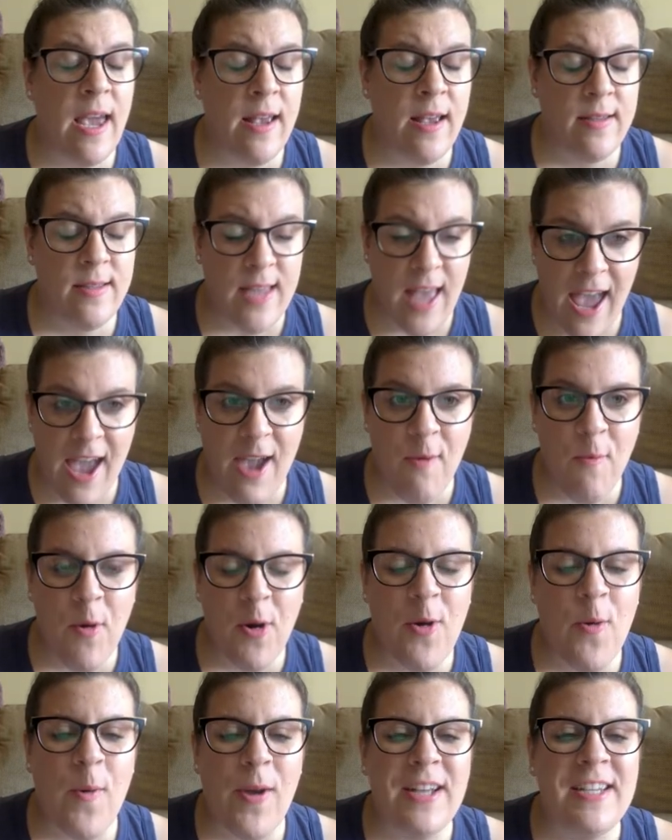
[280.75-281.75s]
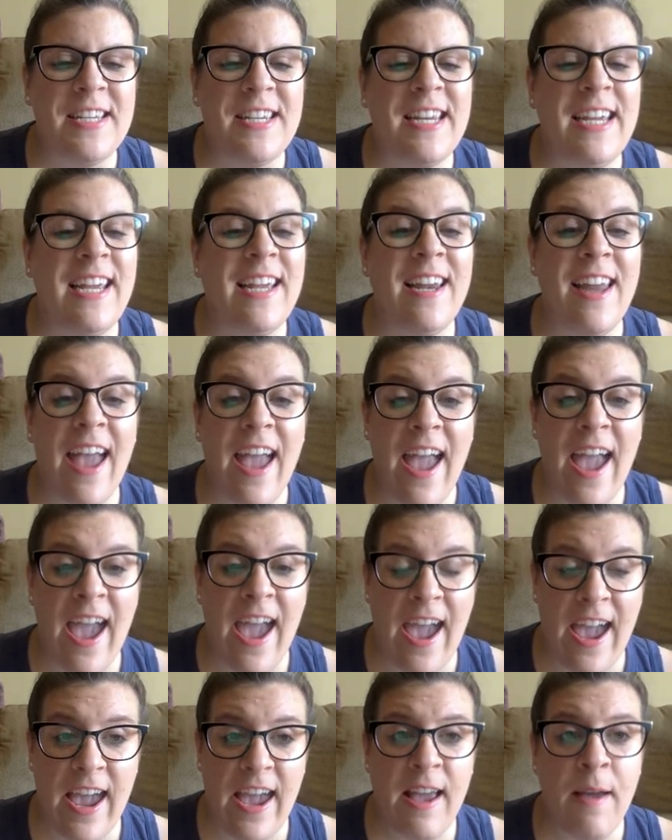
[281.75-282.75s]
say we're going to need
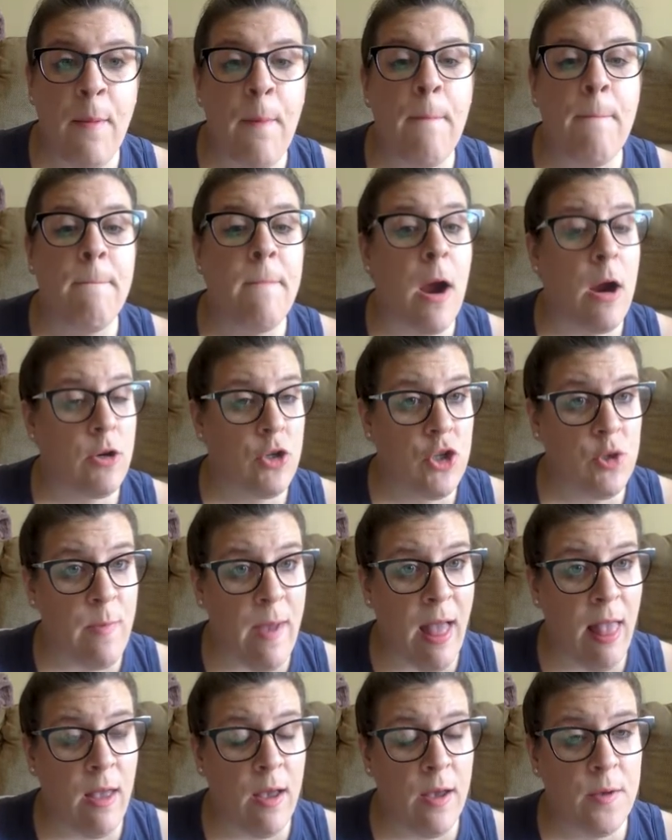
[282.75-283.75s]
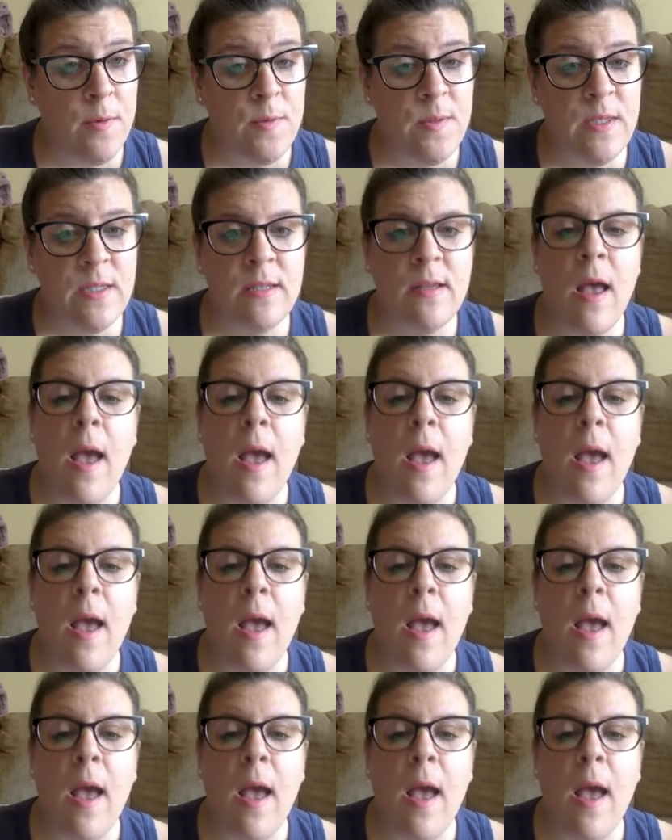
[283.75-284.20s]
A, marshmallows,